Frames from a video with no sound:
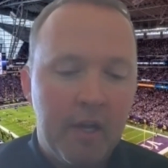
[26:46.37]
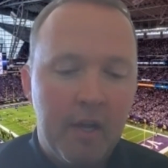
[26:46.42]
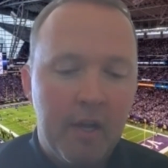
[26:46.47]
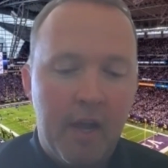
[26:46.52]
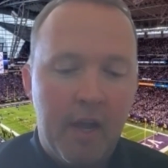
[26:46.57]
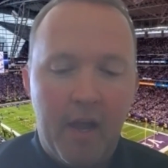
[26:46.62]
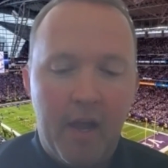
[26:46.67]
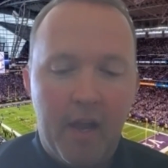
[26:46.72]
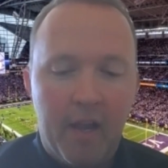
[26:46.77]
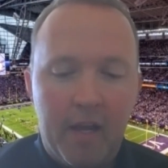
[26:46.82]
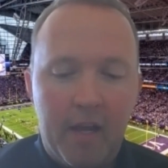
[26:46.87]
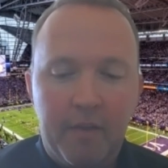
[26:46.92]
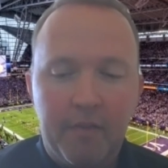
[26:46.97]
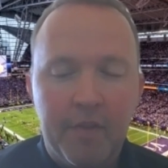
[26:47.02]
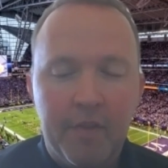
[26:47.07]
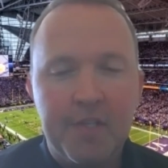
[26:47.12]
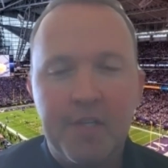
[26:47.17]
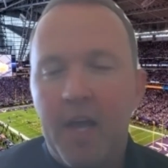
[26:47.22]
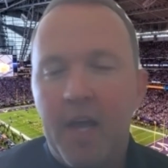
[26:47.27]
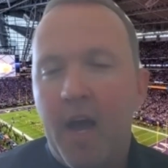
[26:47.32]
And
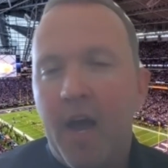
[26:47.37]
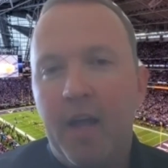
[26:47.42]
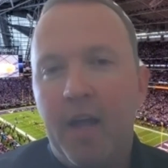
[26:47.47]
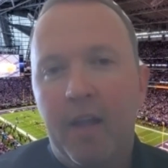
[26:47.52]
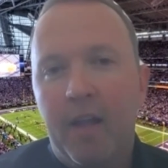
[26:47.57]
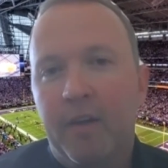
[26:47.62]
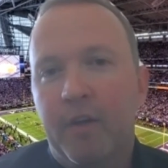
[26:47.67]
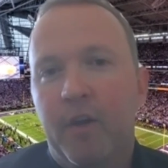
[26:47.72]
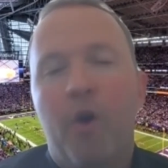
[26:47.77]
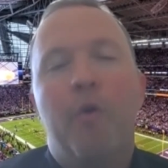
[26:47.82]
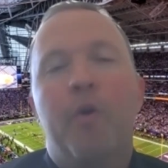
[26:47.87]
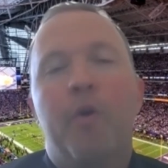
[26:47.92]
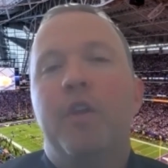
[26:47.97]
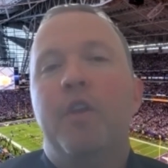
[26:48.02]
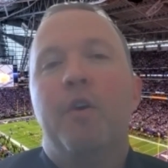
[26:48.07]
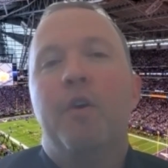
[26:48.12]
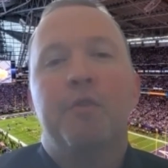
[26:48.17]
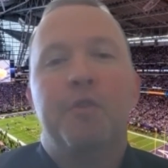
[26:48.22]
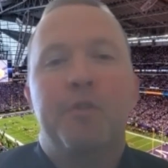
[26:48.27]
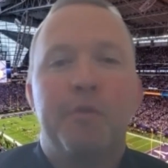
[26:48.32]
this guy, no
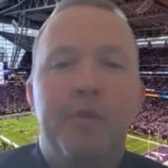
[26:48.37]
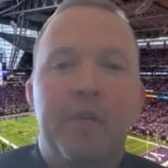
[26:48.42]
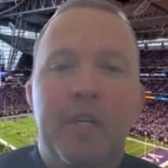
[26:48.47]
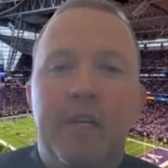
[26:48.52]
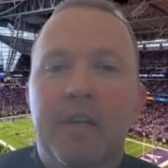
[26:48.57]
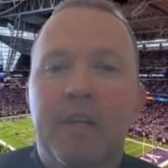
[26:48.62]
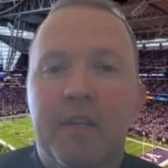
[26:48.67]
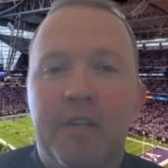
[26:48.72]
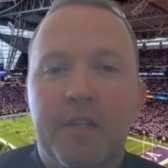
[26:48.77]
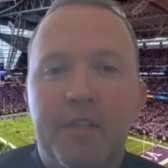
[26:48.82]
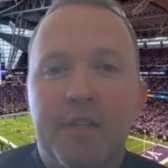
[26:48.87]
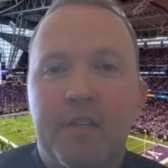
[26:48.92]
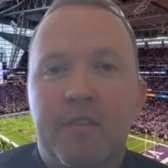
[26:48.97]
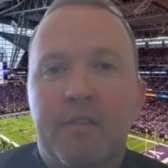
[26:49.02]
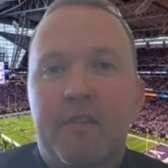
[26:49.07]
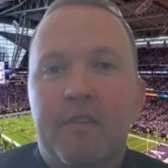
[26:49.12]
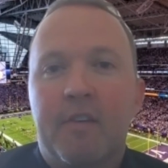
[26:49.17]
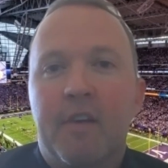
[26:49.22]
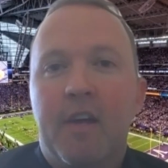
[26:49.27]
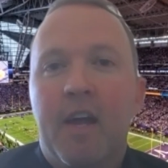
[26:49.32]
one knows who he is.
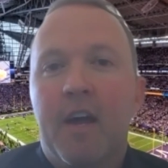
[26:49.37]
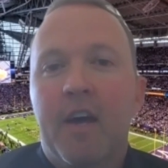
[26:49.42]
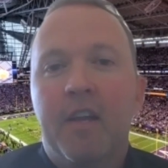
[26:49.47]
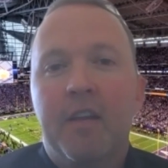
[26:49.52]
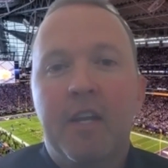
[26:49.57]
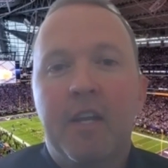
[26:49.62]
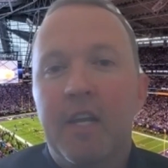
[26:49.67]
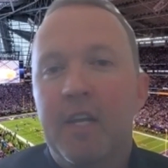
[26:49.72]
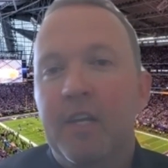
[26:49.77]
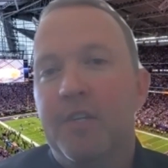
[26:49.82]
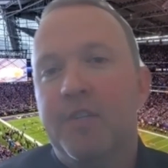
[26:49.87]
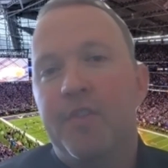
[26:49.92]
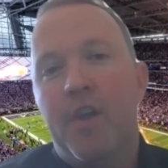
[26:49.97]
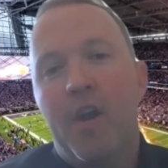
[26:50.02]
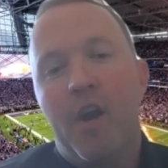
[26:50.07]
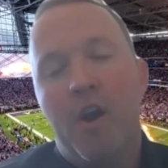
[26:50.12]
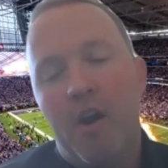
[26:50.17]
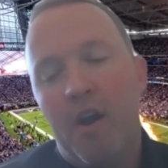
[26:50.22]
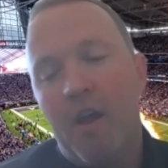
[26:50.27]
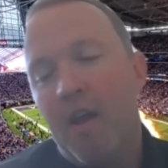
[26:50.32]
And he's
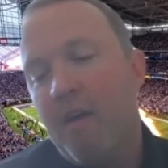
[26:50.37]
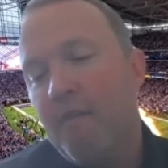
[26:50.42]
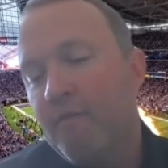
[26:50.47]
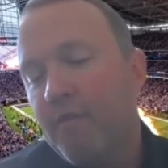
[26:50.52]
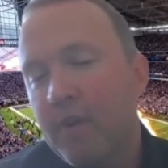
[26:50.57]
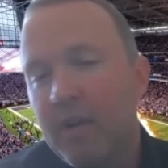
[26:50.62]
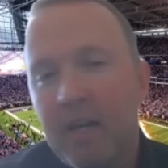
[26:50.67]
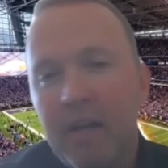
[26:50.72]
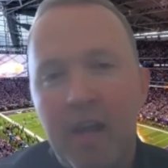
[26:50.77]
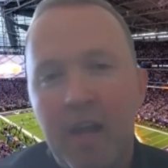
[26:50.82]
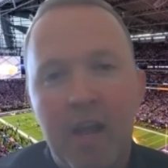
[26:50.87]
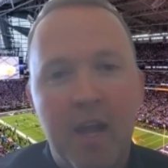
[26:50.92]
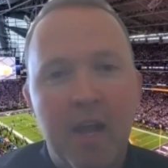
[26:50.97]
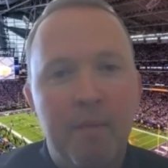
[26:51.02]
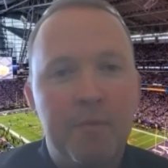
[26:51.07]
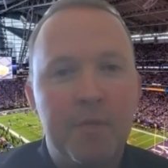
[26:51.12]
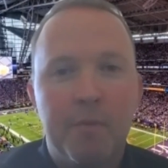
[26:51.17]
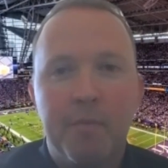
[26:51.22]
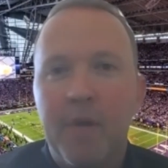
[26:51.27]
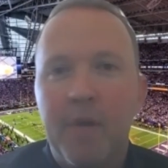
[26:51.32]
there every
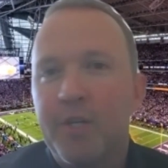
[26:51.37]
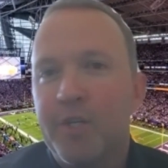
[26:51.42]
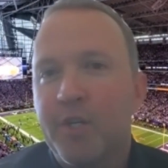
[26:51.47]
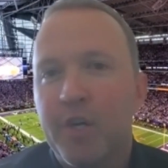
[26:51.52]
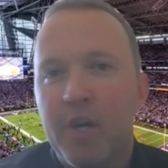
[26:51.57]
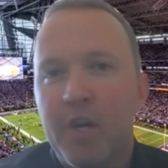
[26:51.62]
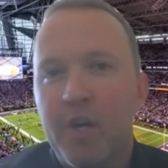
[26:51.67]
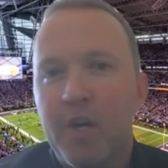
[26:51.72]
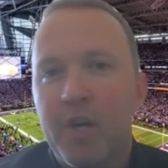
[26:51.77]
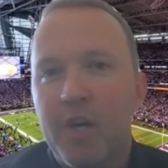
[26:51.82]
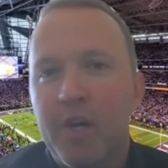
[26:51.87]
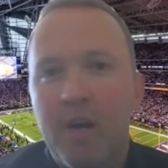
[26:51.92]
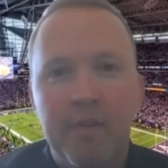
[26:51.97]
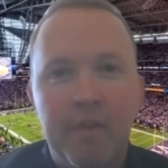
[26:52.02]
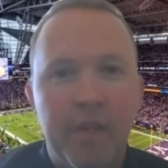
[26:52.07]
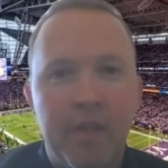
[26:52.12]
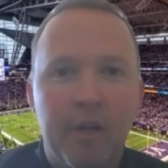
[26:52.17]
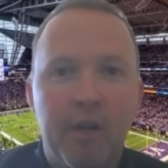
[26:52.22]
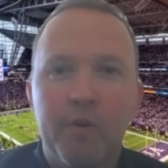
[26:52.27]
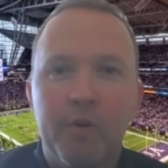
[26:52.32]
game to make sure everything
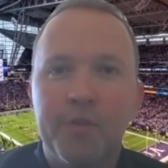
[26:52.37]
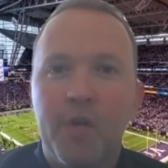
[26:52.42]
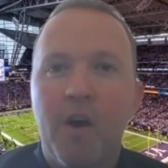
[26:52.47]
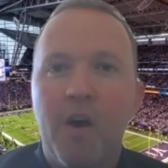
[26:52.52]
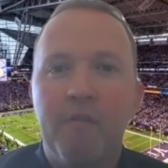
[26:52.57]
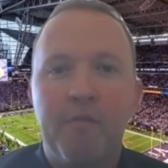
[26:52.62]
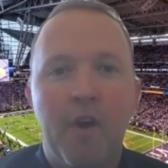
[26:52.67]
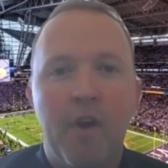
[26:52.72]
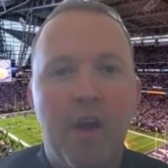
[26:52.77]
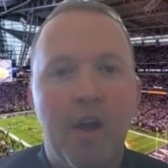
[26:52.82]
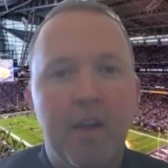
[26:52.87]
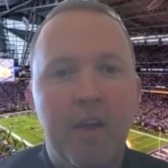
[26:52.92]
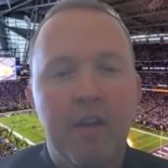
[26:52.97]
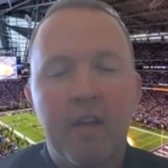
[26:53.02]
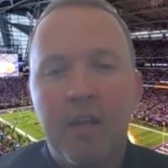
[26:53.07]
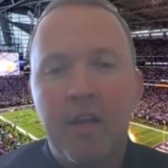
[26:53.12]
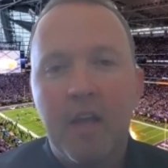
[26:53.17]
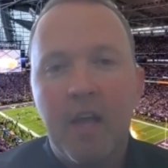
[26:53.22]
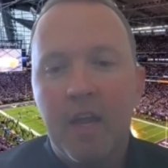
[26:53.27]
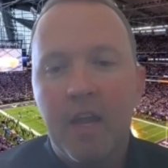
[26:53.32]
goes off right.
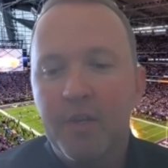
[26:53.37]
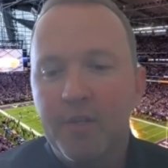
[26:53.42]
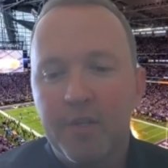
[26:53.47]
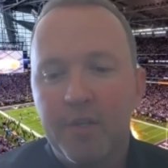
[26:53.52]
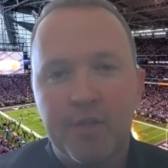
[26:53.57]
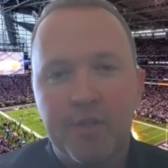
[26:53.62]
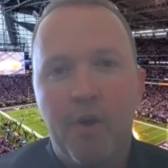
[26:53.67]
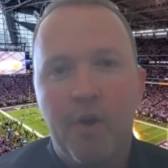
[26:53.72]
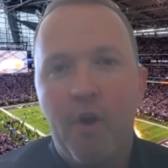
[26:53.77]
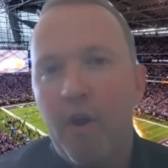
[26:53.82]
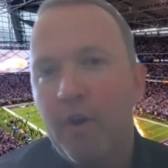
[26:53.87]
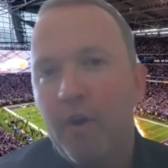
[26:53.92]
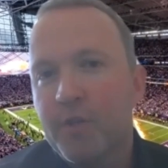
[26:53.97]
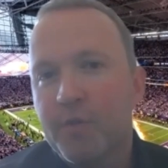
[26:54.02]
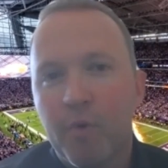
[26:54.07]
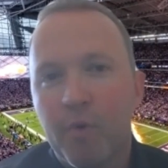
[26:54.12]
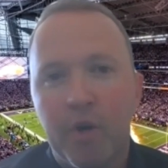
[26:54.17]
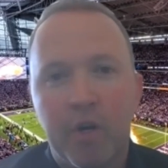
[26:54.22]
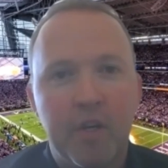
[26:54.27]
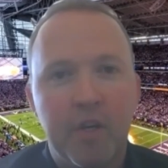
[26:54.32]
And is just the
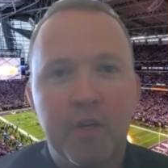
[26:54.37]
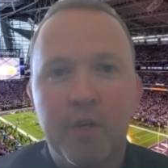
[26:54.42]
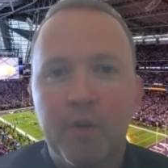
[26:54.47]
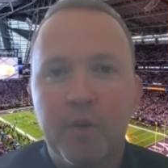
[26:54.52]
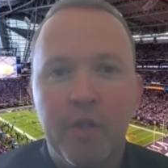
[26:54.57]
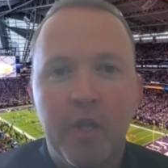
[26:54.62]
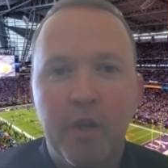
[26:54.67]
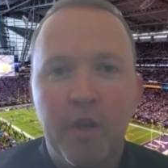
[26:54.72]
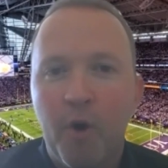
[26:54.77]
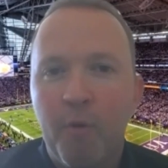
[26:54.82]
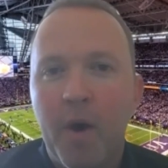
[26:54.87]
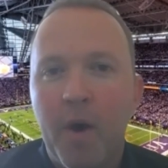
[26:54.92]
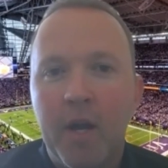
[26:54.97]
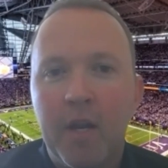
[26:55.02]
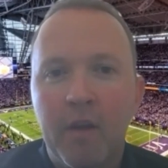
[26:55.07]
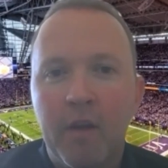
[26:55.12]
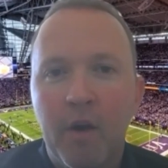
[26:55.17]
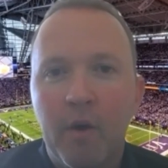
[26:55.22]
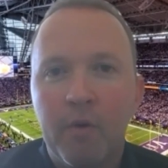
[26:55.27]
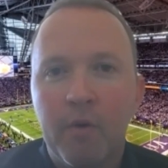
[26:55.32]
hardest working dude that
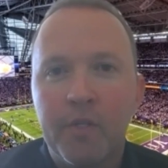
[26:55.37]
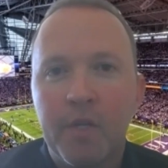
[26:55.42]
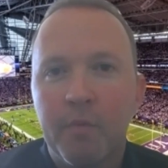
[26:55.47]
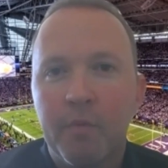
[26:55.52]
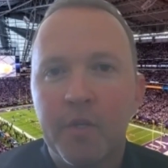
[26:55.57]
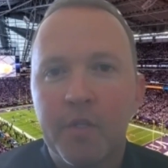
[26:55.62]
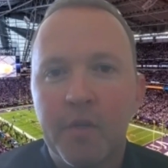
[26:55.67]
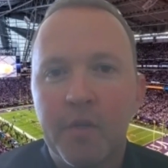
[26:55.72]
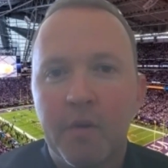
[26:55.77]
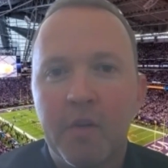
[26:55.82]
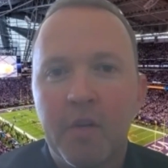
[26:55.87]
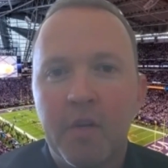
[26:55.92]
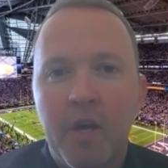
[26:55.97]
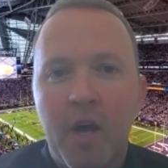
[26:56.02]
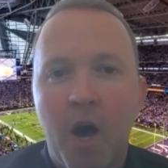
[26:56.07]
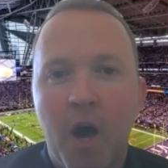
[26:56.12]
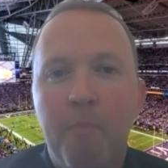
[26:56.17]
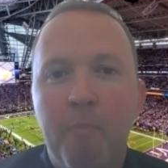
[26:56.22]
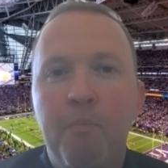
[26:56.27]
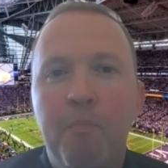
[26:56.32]
nobody knows, and was a
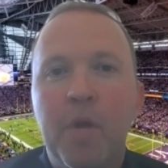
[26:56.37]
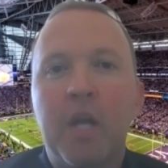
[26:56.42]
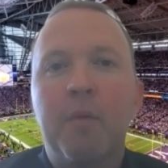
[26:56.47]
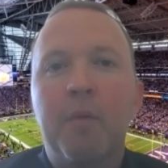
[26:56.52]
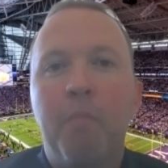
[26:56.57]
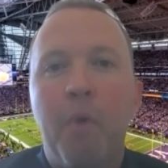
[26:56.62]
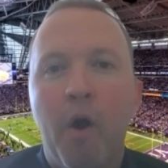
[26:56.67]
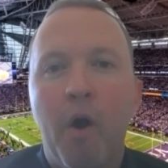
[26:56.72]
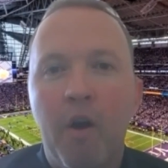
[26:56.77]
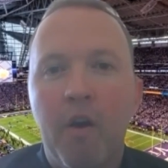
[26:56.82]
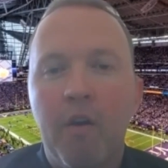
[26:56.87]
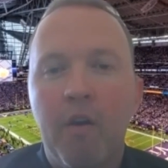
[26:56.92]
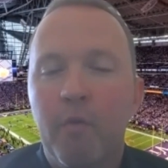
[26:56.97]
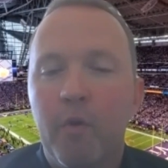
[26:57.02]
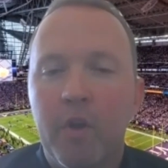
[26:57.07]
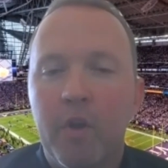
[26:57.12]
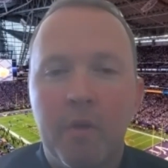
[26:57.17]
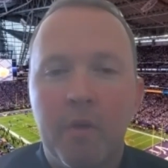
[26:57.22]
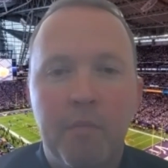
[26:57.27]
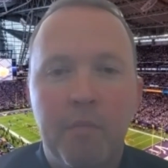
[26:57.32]
big part of
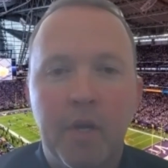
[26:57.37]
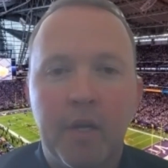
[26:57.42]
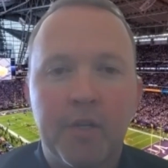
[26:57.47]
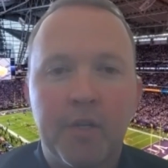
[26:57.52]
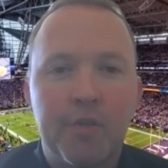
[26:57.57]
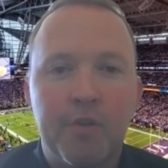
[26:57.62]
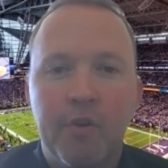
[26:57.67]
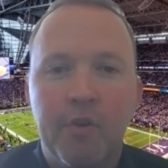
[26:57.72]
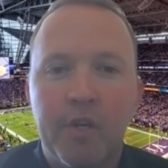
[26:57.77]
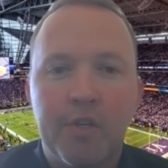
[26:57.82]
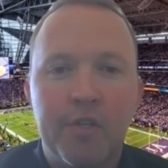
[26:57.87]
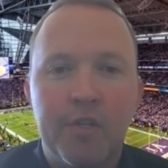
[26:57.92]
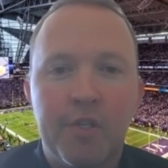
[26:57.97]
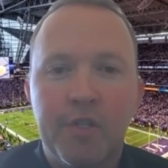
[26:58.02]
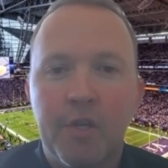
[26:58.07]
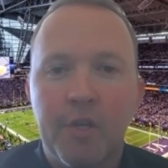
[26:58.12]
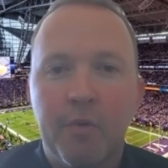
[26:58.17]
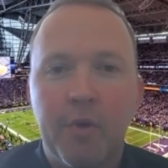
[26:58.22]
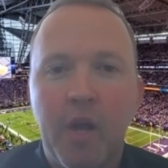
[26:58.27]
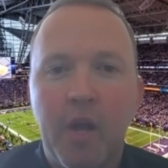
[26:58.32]
one of the biggest
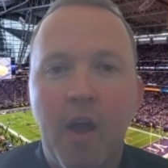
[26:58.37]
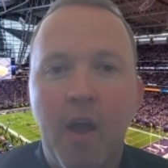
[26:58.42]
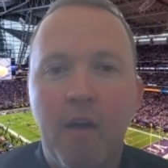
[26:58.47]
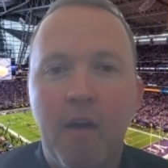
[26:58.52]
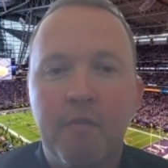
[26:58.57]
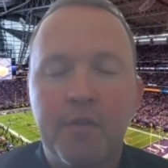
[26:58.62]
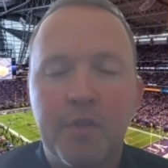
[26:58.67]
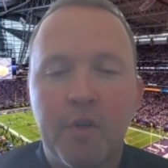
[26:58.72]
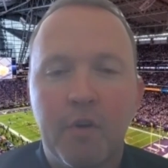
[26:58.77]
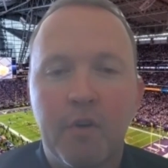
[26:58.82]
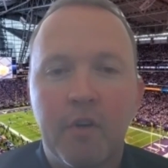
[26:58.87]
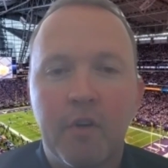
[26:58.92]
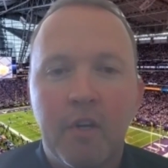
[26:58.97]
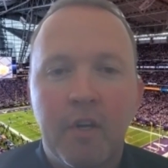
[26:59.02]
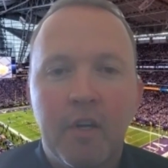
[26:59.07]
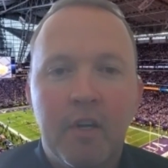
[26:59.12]
traditions that we have. So